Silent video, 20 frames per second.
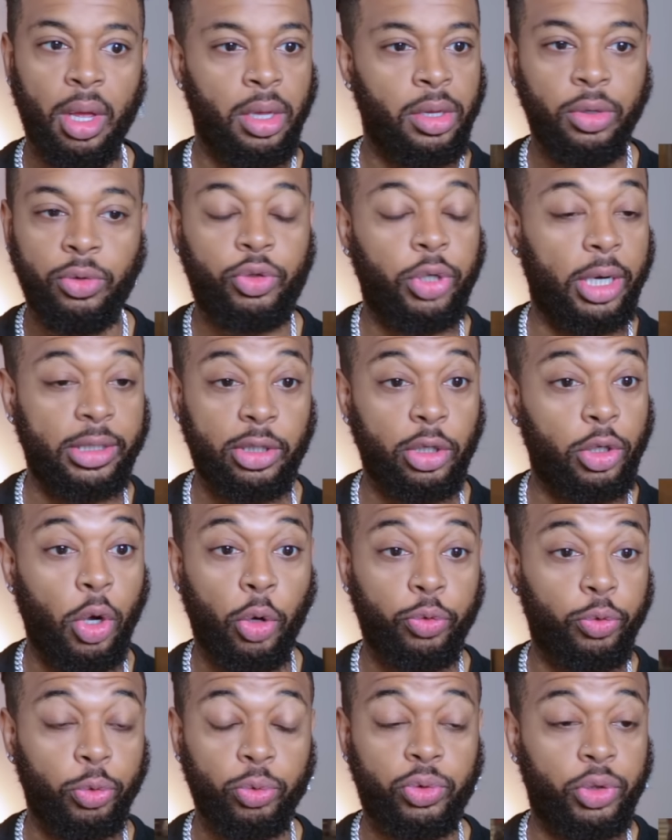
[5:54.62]
You tried to go
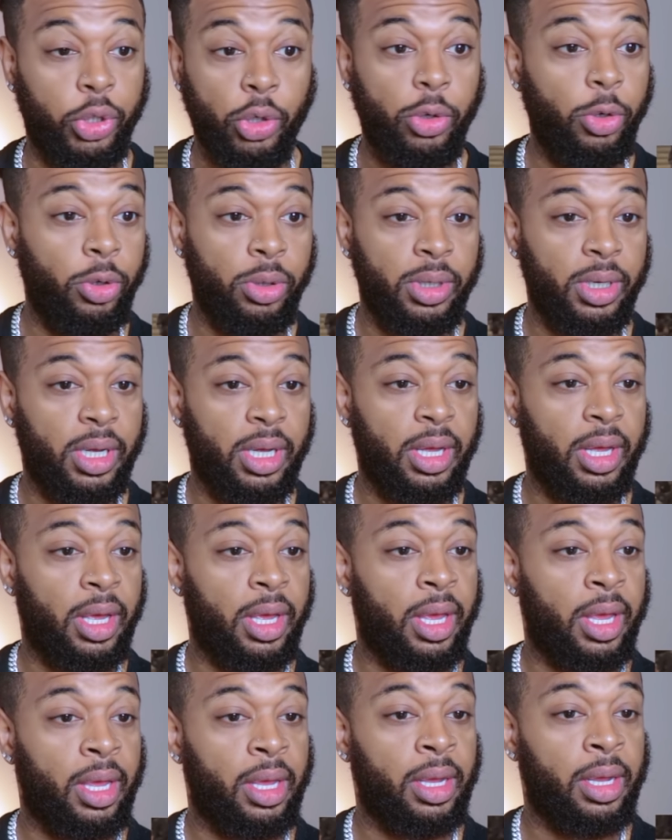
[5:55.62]
through two?
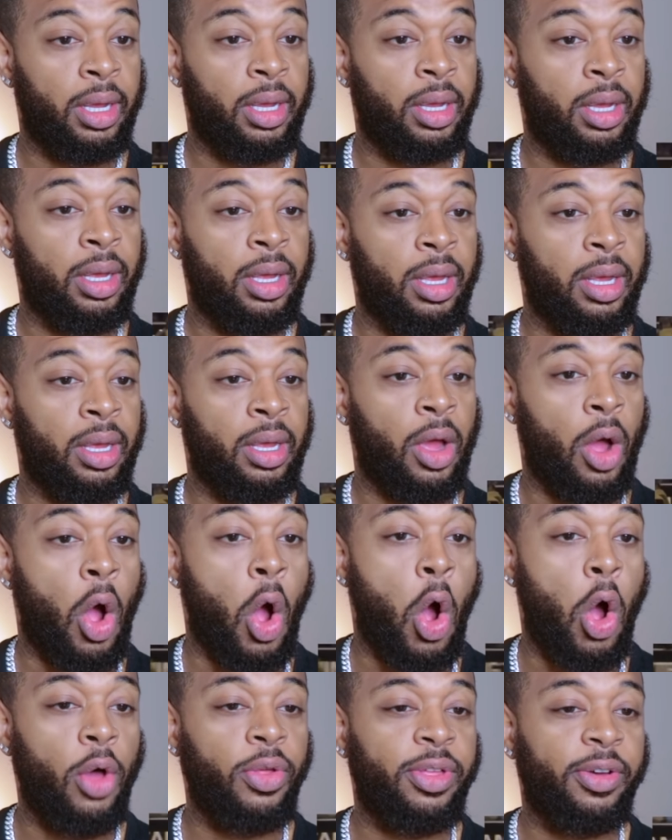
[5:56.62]

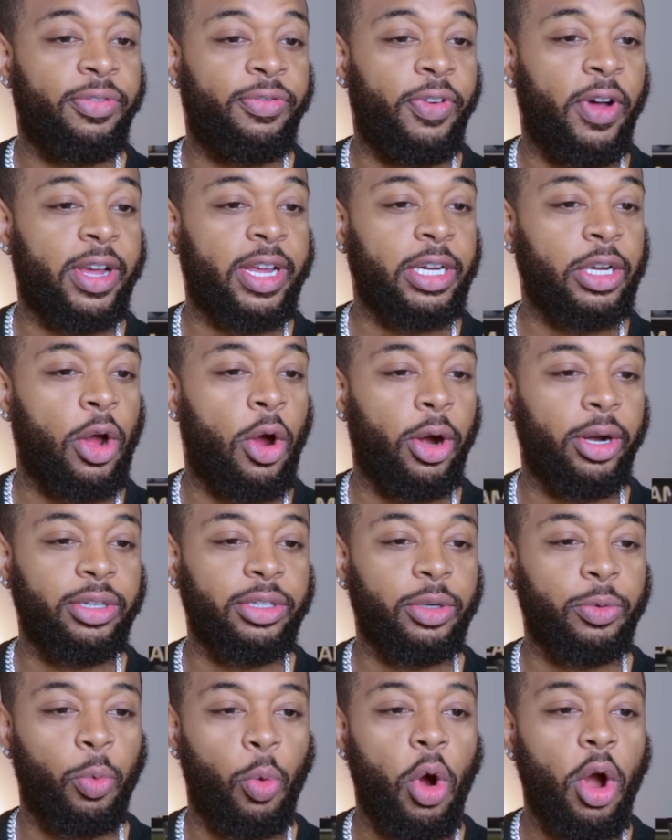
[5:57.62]
All the fucking heart
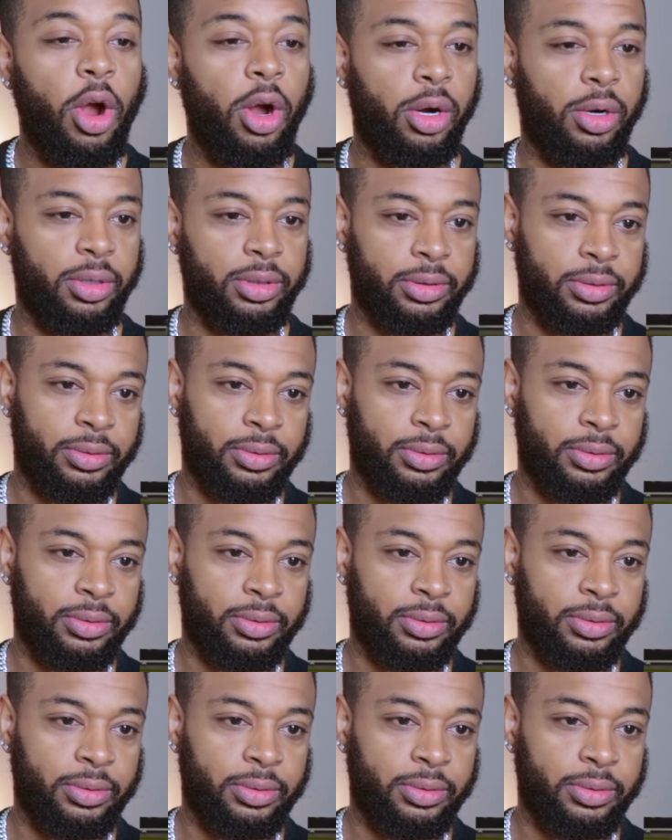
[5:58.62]
in the world.